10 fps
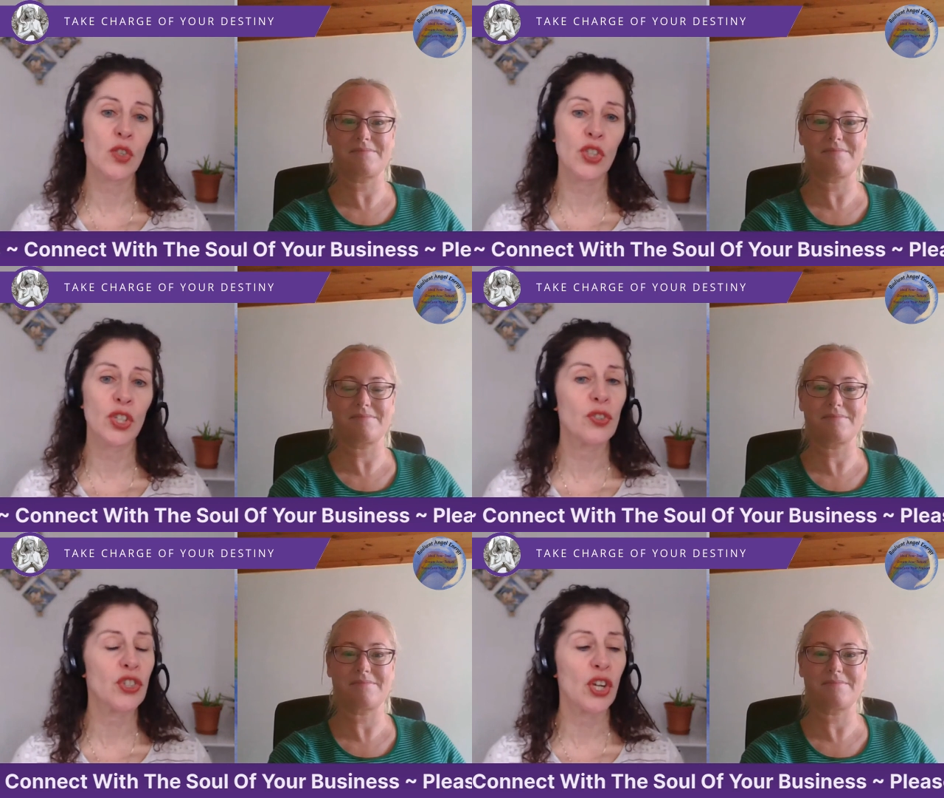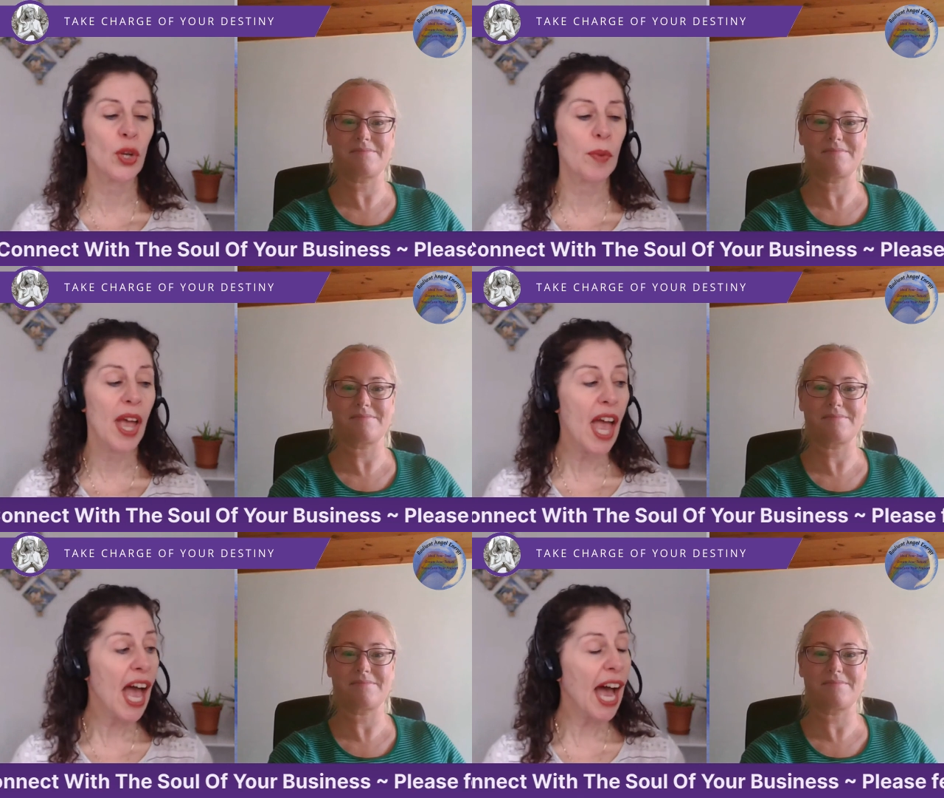Speaker 1: on youtube
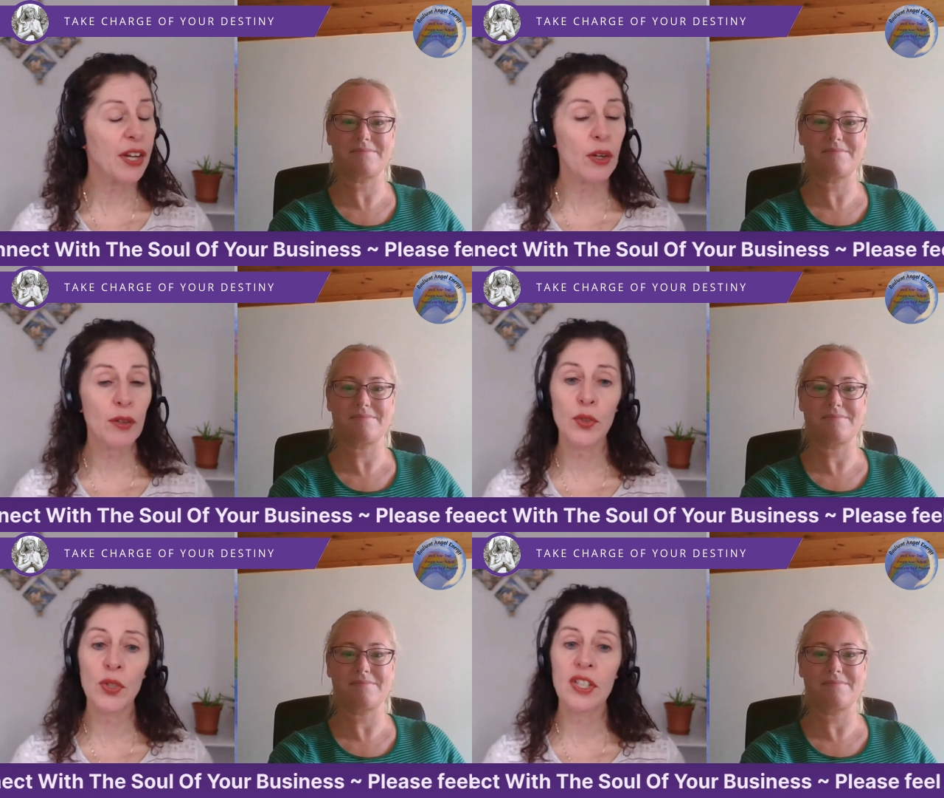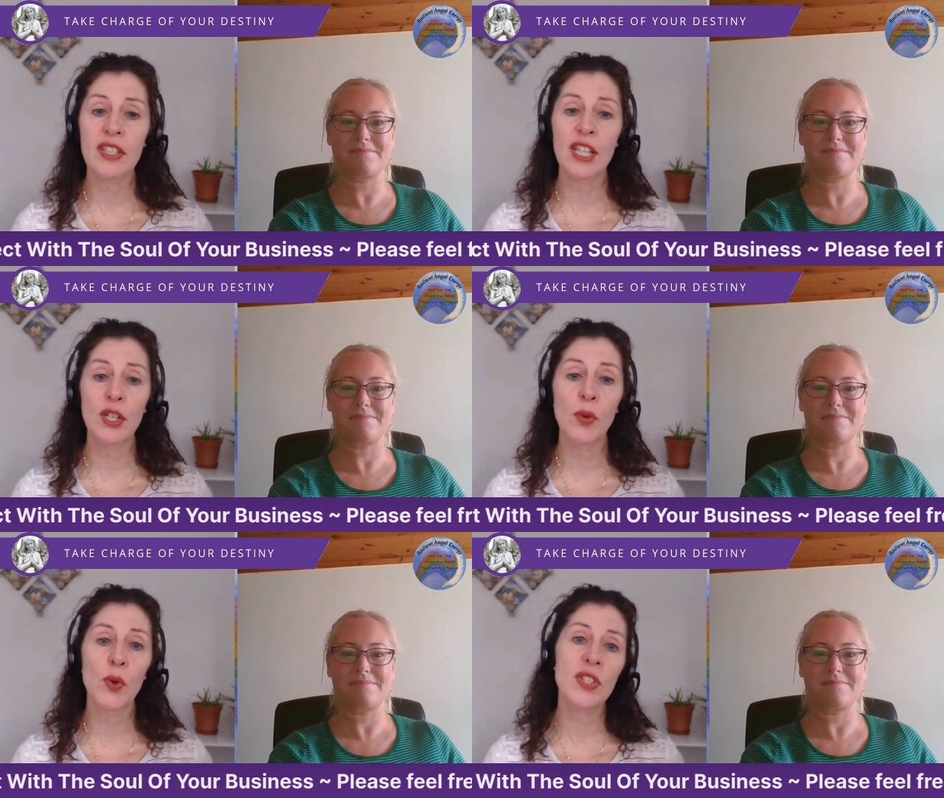and i look forward to seeing
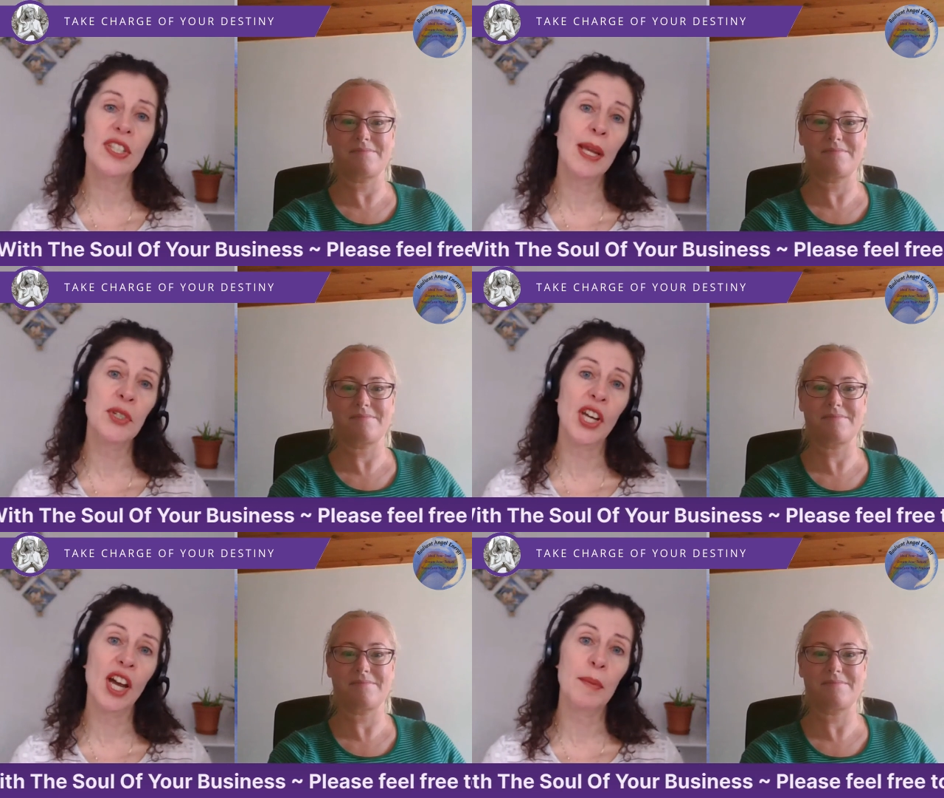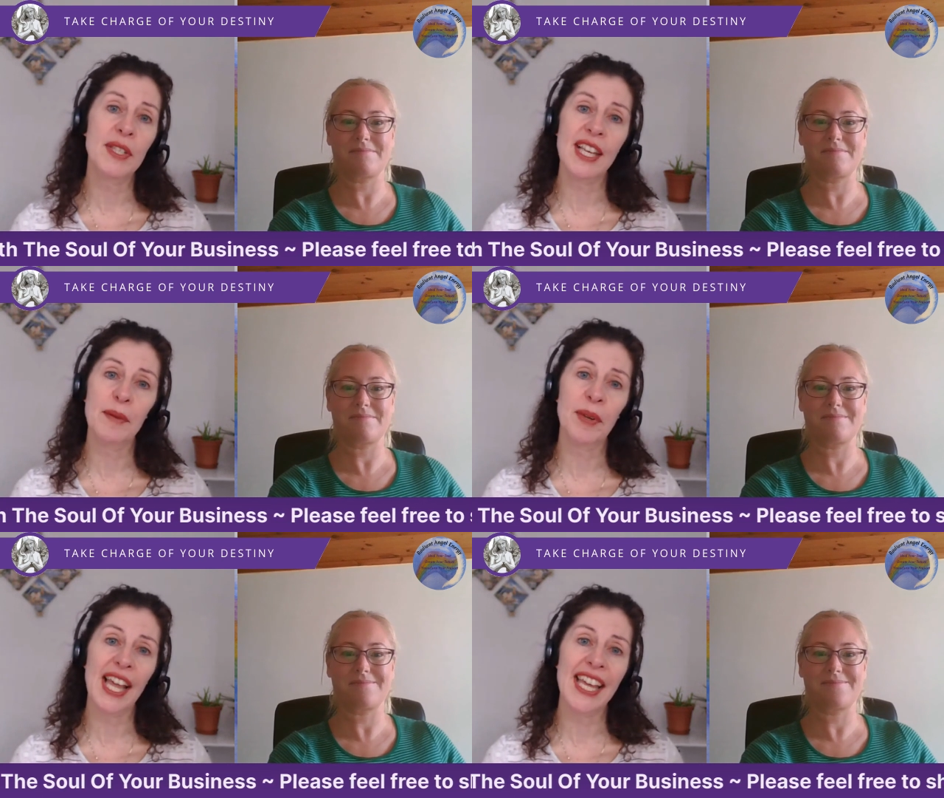you all same time same
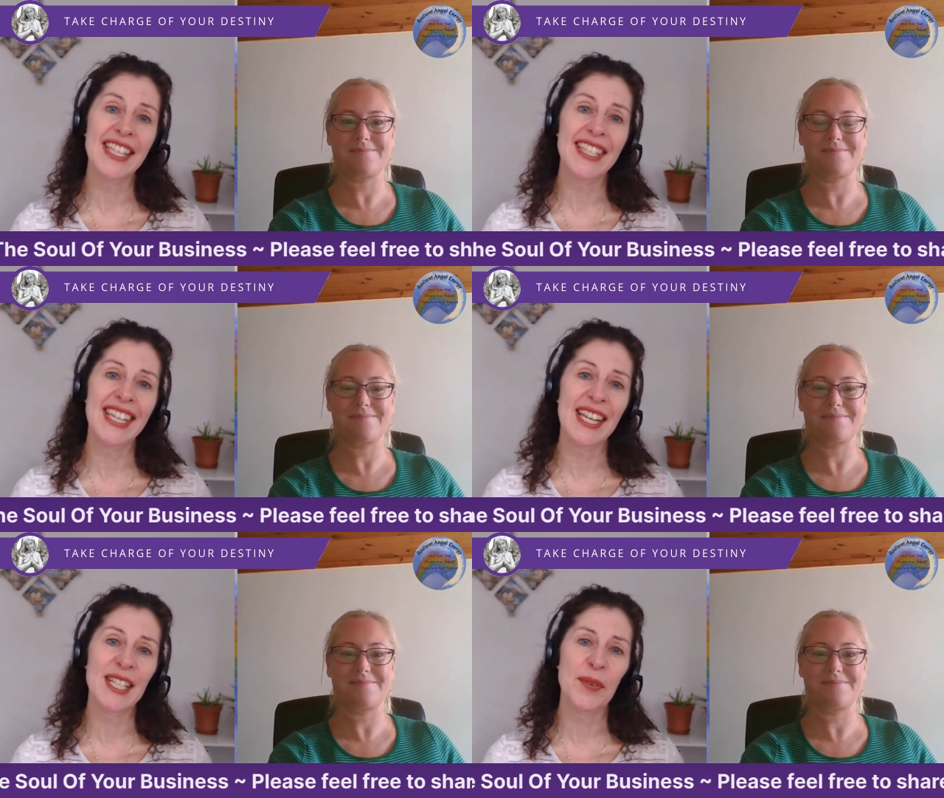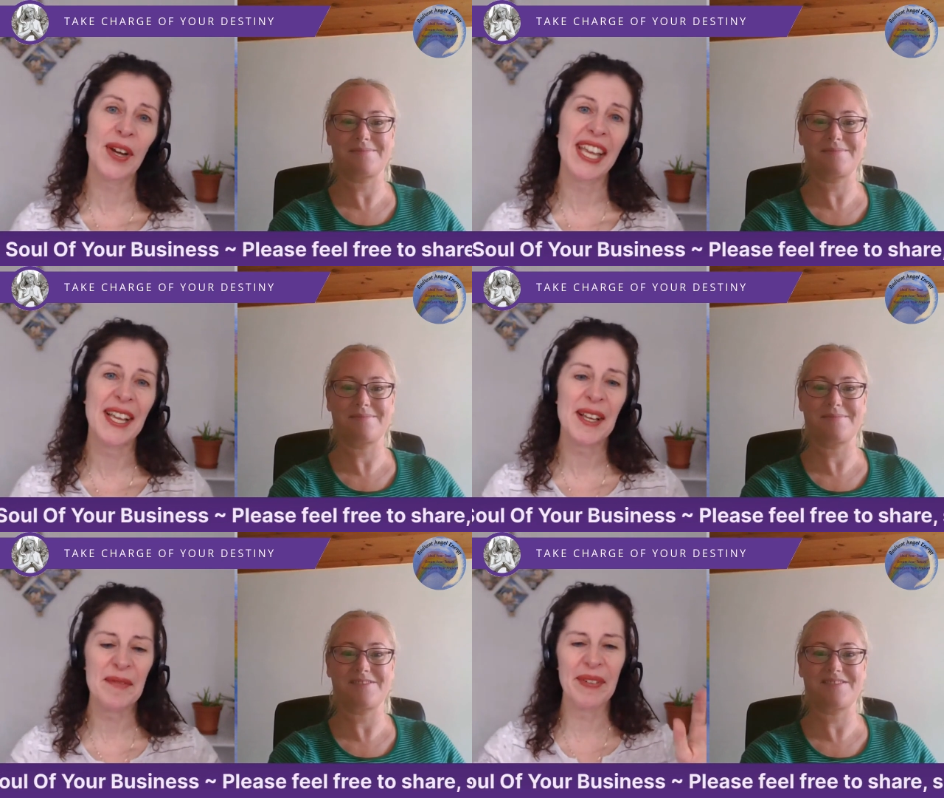place next
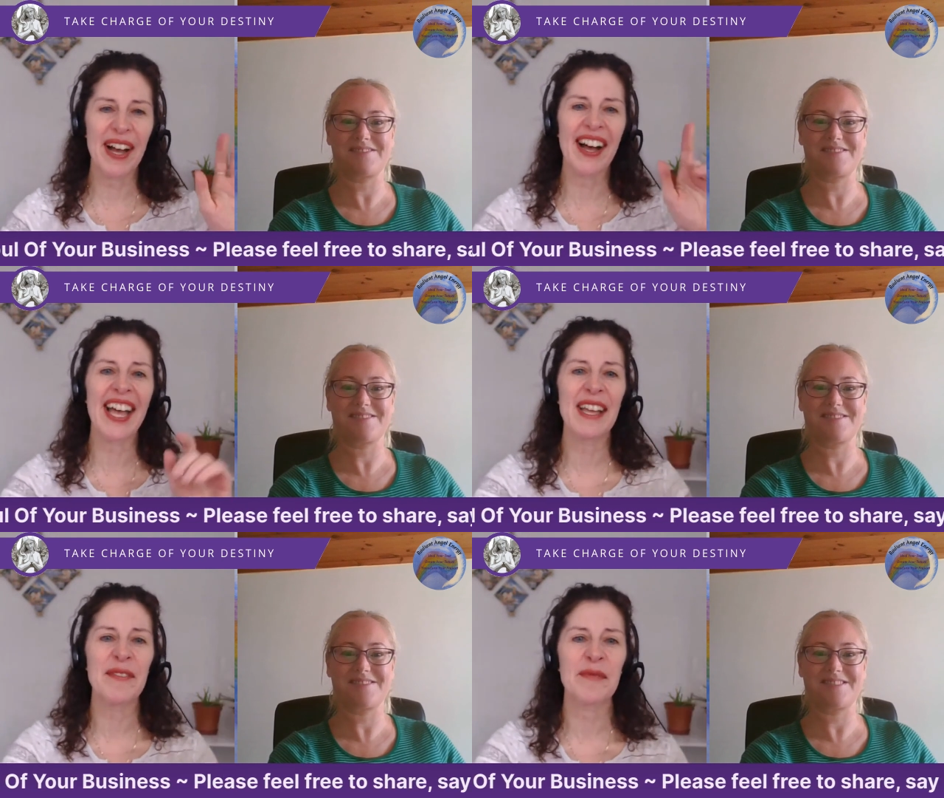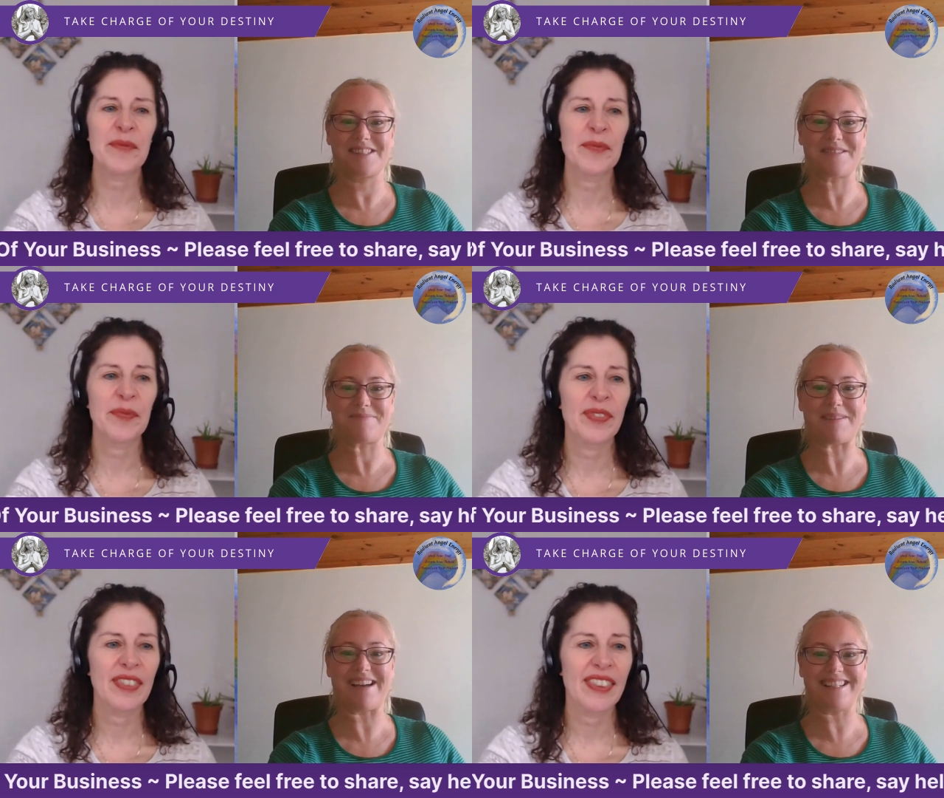week bye
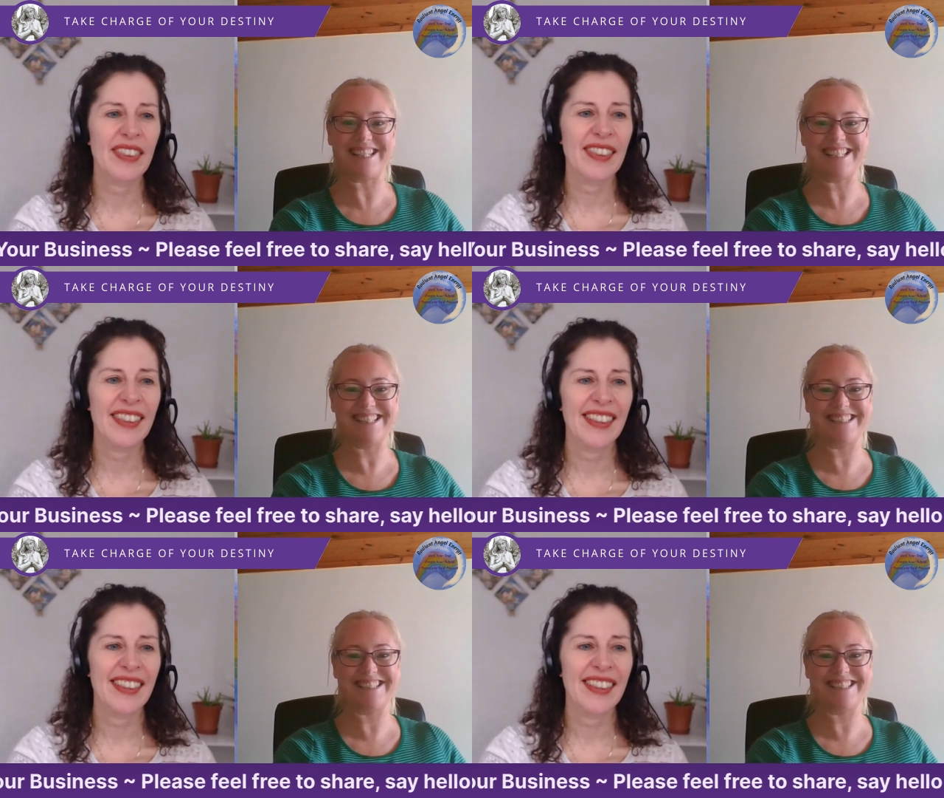
Speaker 2: bye